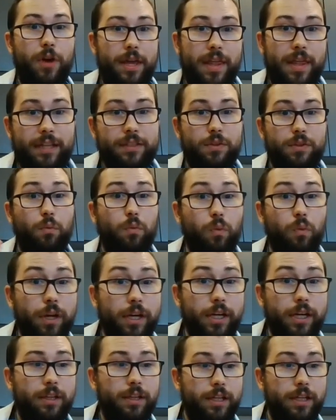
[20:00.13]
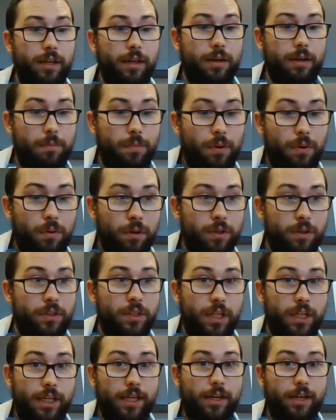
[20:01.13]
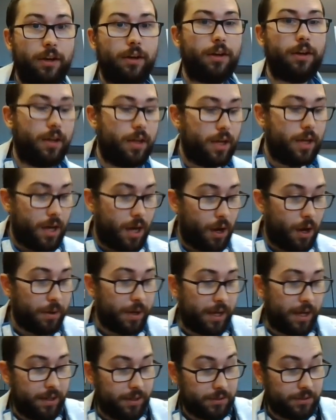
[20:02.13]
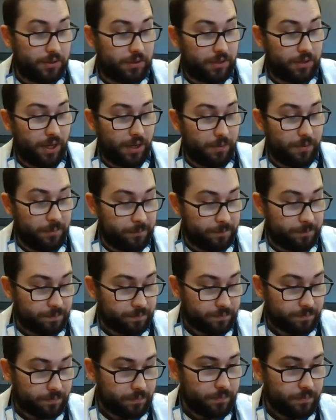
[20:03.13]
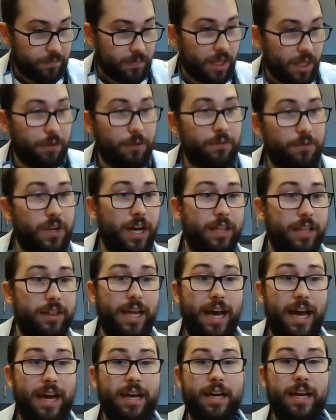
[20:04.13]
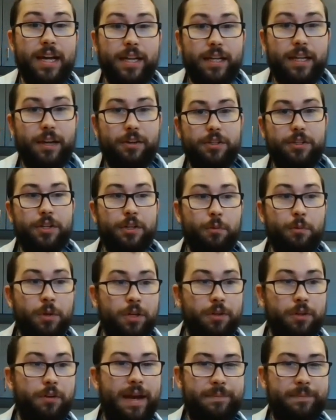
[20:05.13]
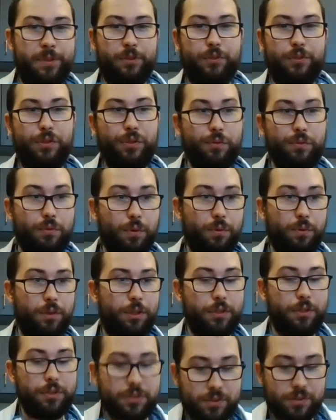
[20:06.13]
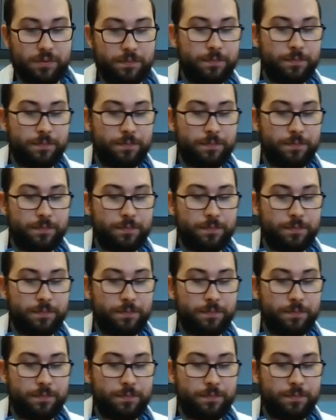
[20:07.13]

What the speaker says: That's really important here. Okay, so you've got that. Now you're going to want to grab your 2 rulers.